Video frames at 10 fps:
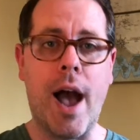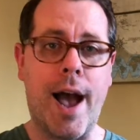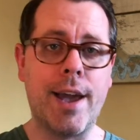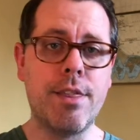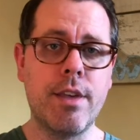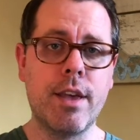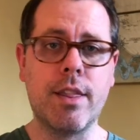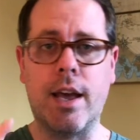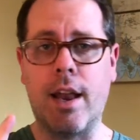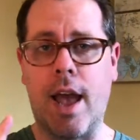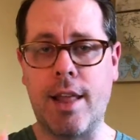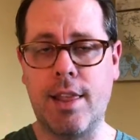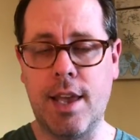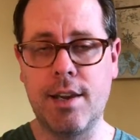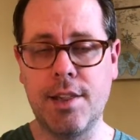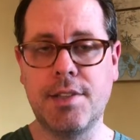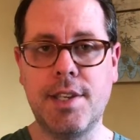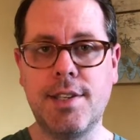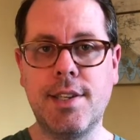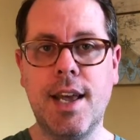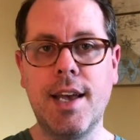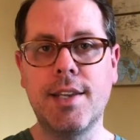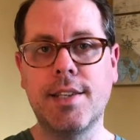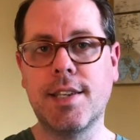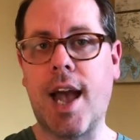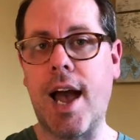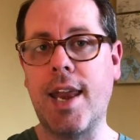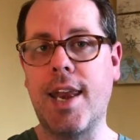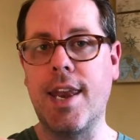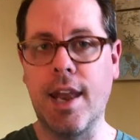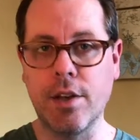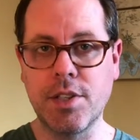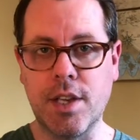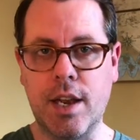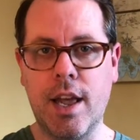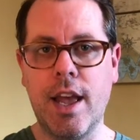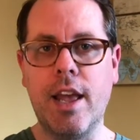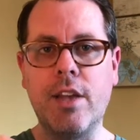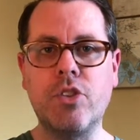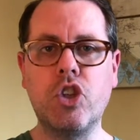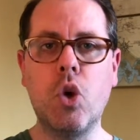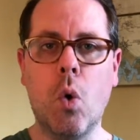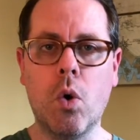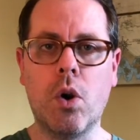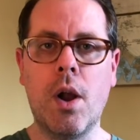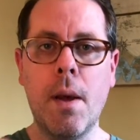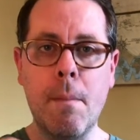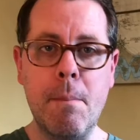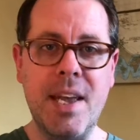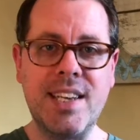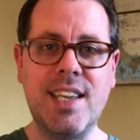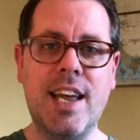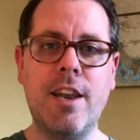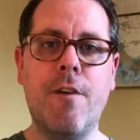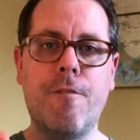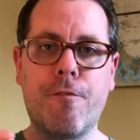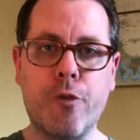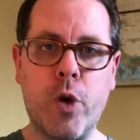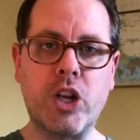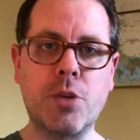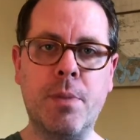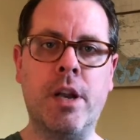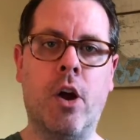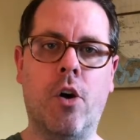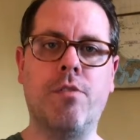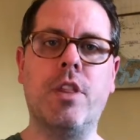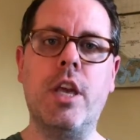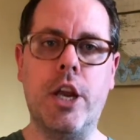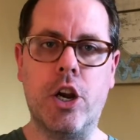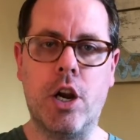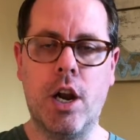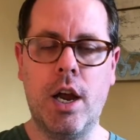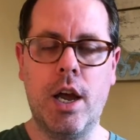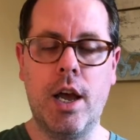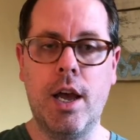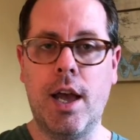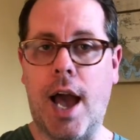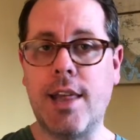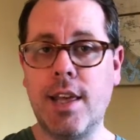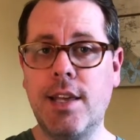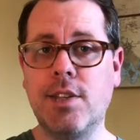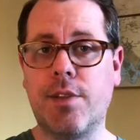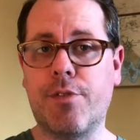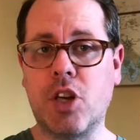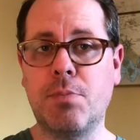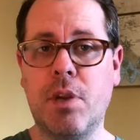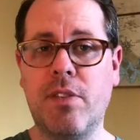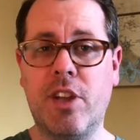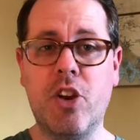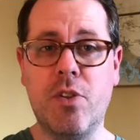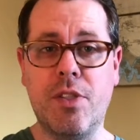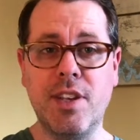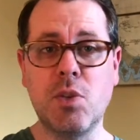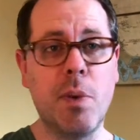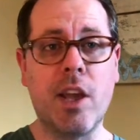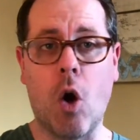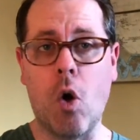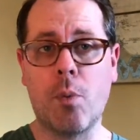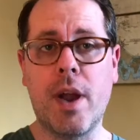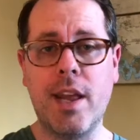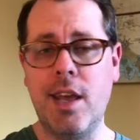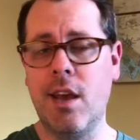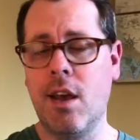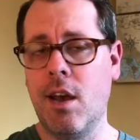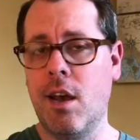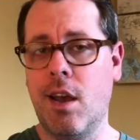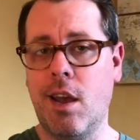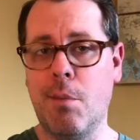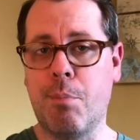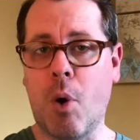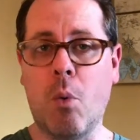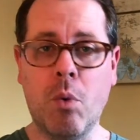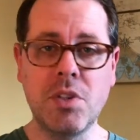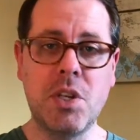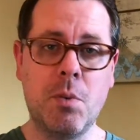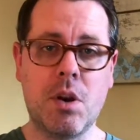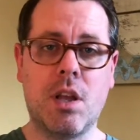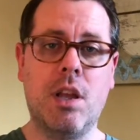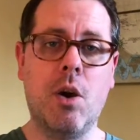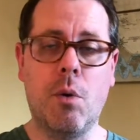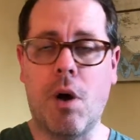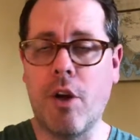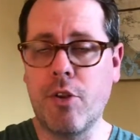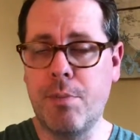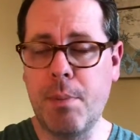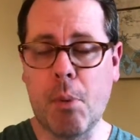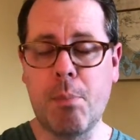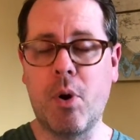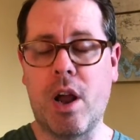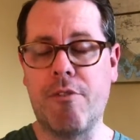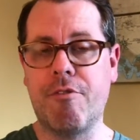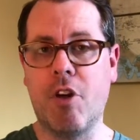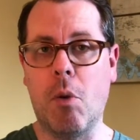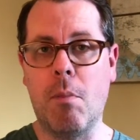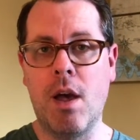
I think that at the end of the season, Scott Nelson is your Big Ten Freshman of the Year. I think he's the Freshman of the Year this week already, but we'll see what other people put on film.